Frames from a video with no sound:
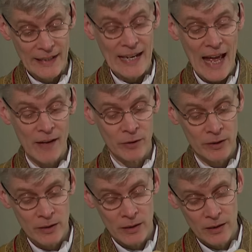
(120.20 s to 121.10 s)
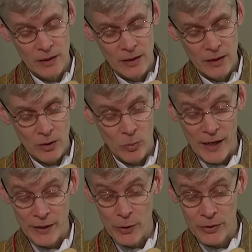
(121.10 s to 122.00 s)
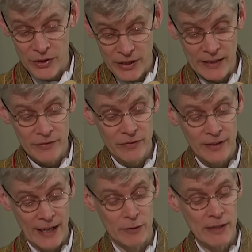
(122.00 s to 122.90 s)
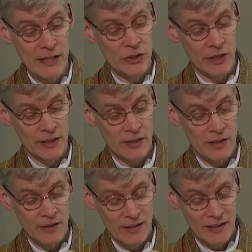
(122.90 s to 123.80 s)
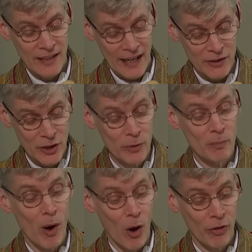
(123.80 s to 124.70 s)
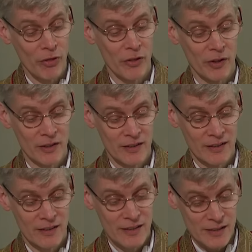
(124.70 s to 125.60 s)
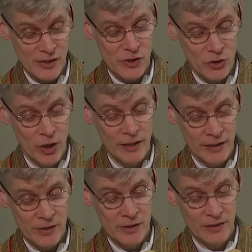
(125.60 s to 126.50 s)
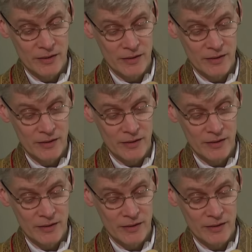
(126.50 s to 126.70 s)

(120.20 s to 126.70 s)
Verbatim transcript: In heaven, where no thief can reach it and no moth destroy it.